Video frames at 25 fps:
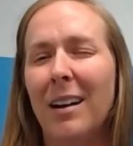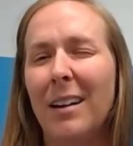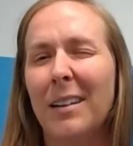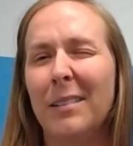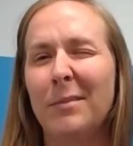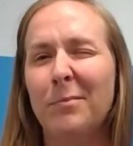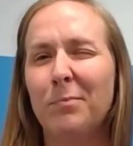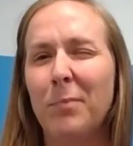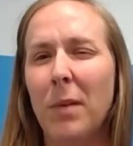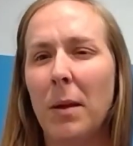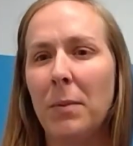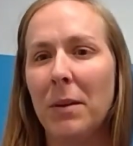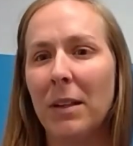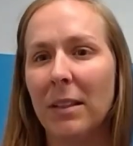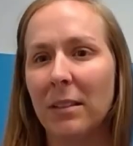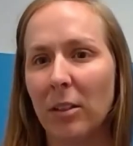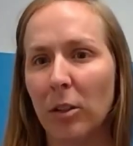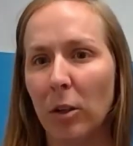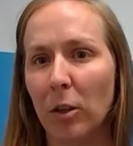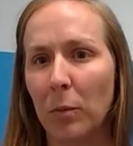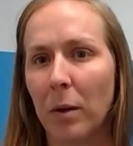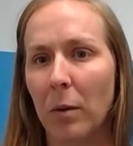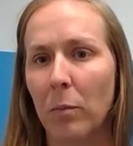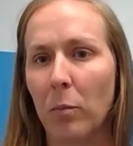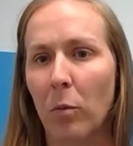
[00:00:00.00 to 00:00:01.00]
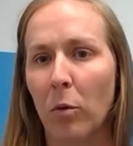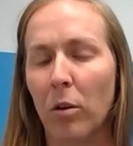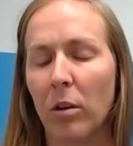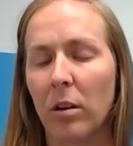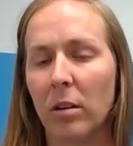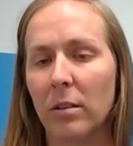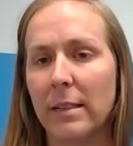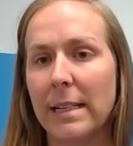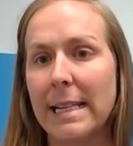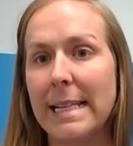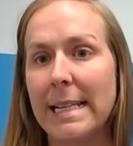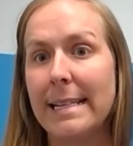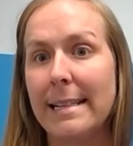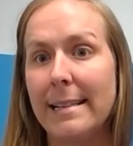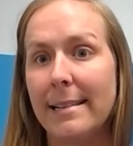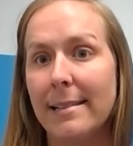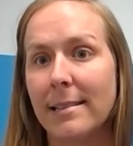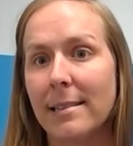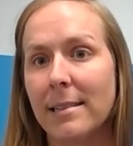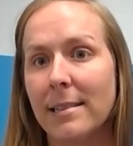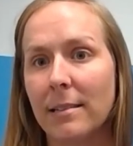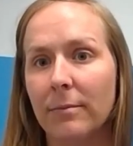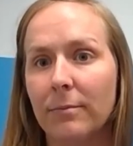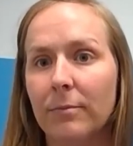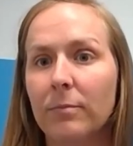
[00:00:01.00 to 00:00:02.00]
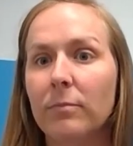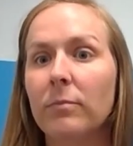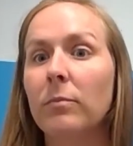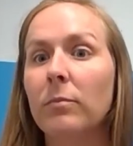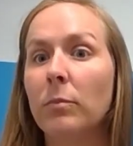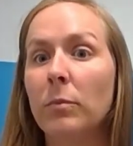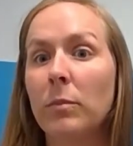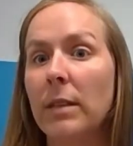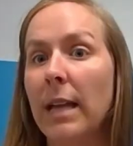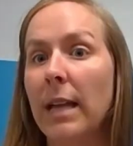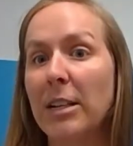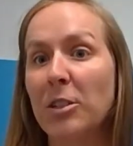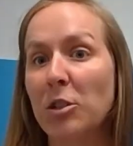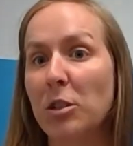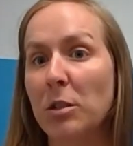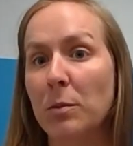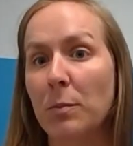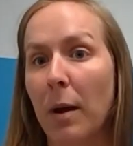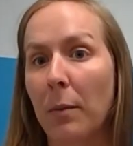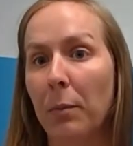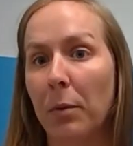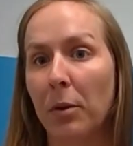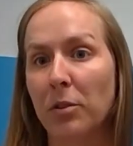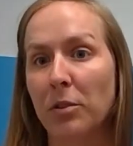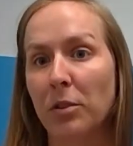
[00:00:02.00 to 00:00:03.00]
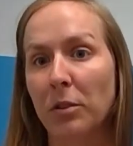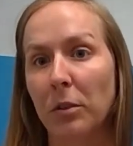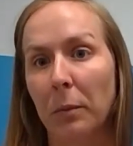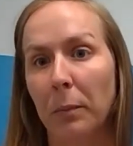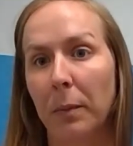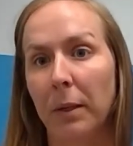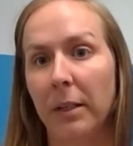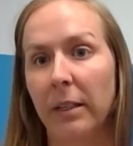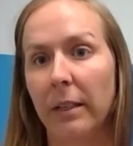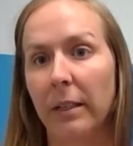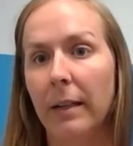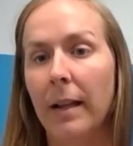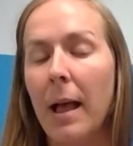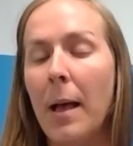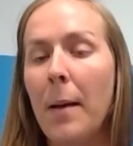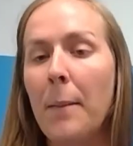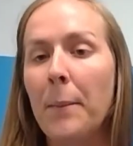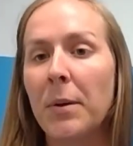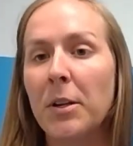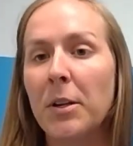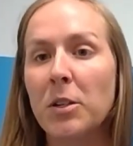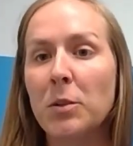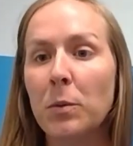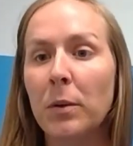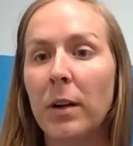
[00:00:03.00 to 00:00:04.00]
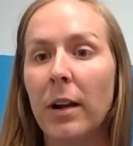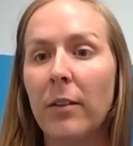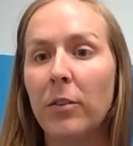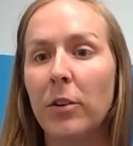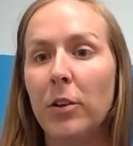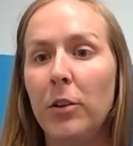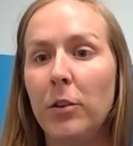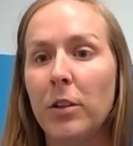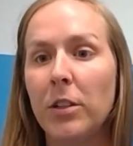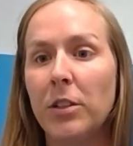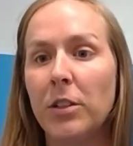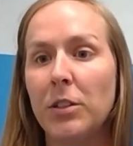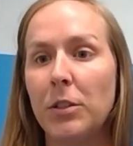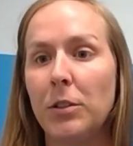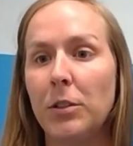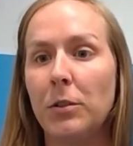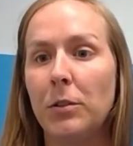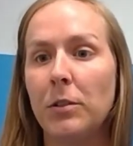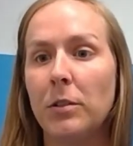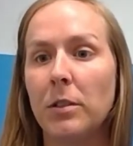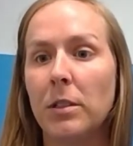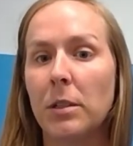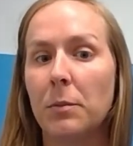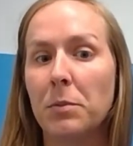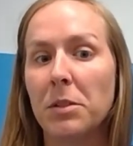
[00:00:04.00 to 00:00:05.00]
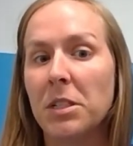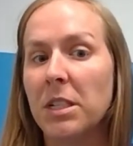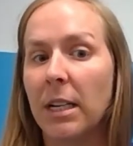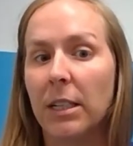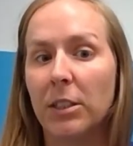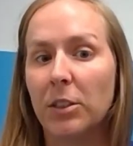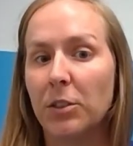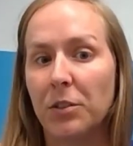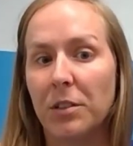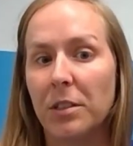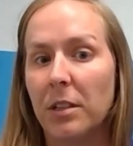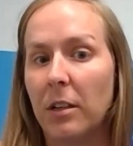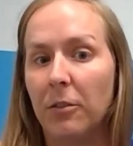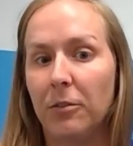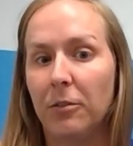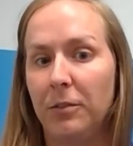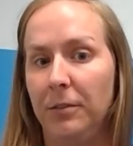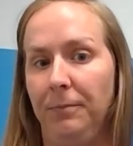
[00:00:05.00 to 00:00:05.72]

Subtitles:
maybe a little bit more ease. And that's just my personal opinion, but just whatever you could do to protect yourself.